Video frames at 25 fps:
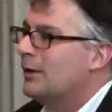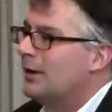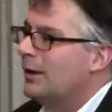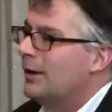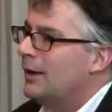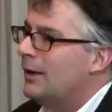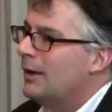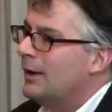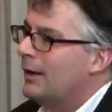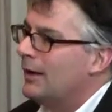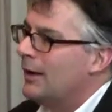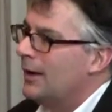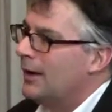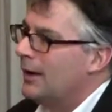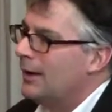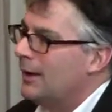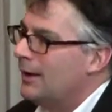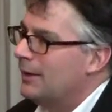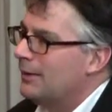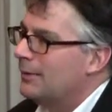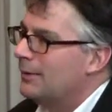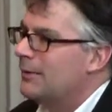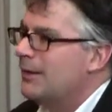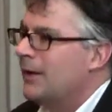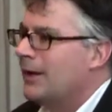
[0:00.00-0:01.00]

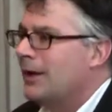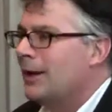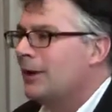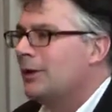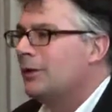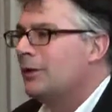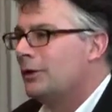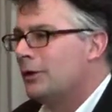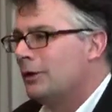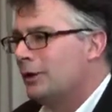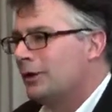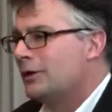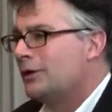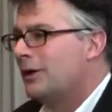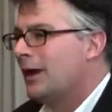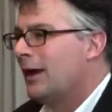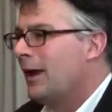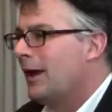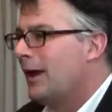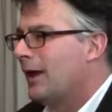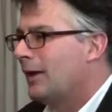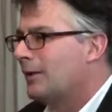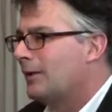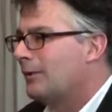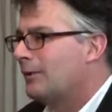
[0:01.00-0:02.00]
and then looked
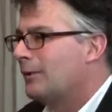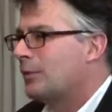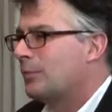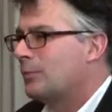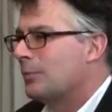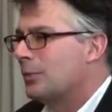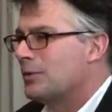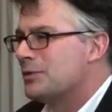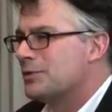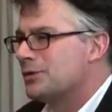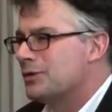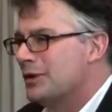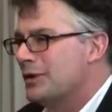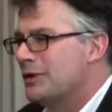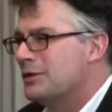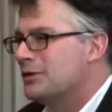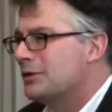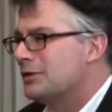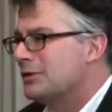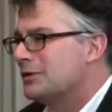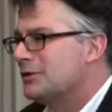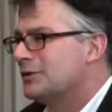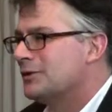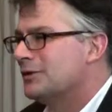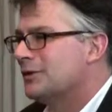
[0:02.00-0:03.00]
at the
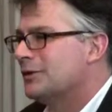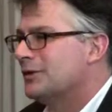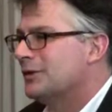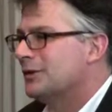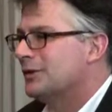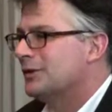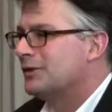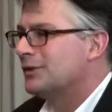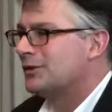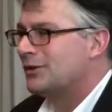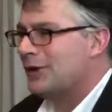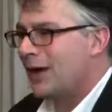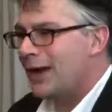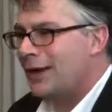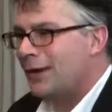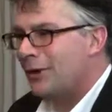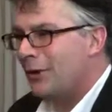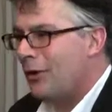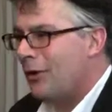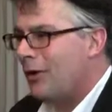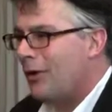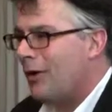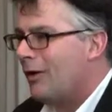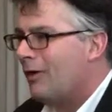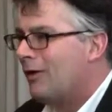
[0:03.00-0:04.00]
procedures in the state
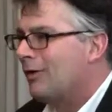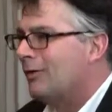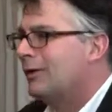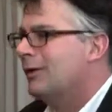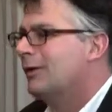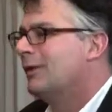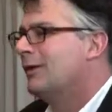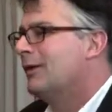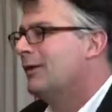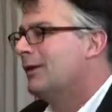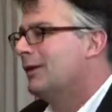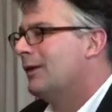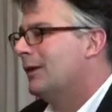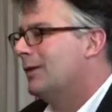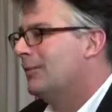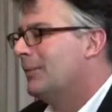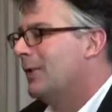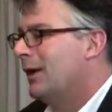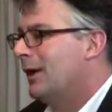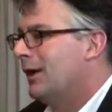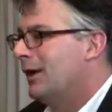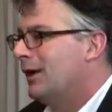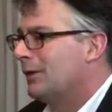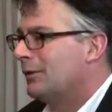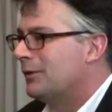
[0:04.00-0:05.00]
law
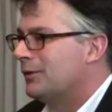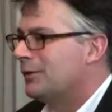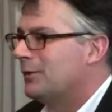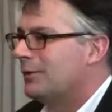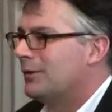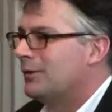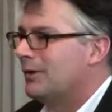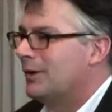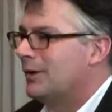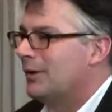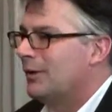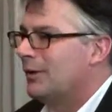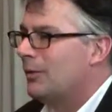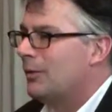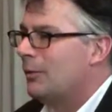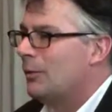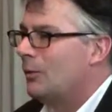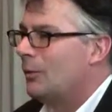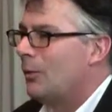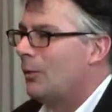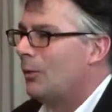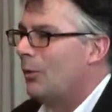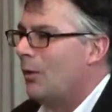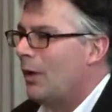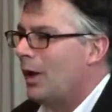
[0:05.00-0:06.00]
about
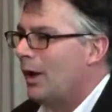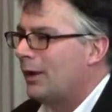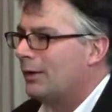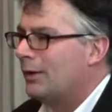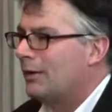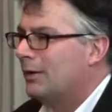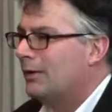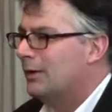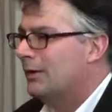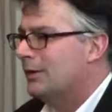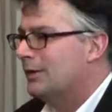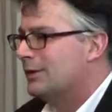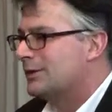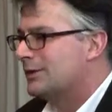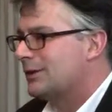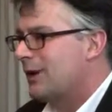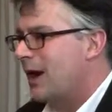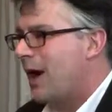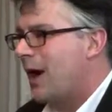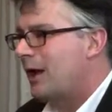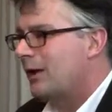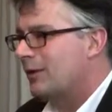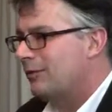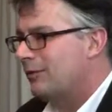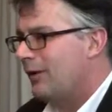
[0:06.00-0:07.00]
what is
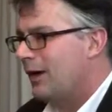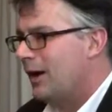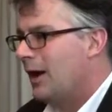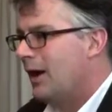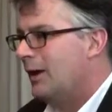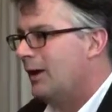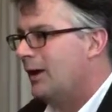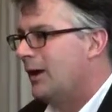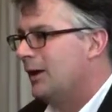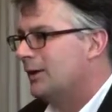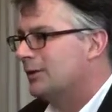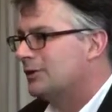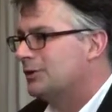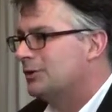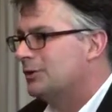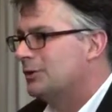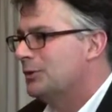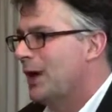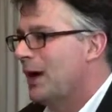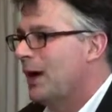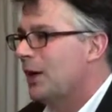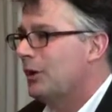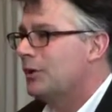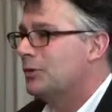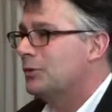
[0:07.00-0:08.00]
codified as
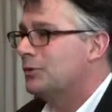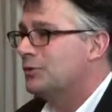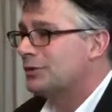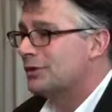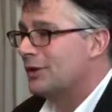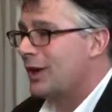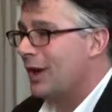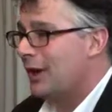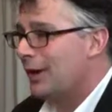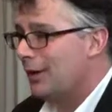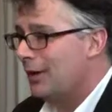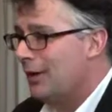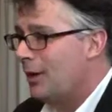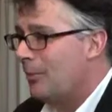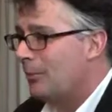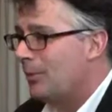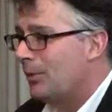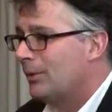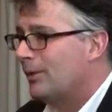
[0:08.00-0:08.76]
to how you sign up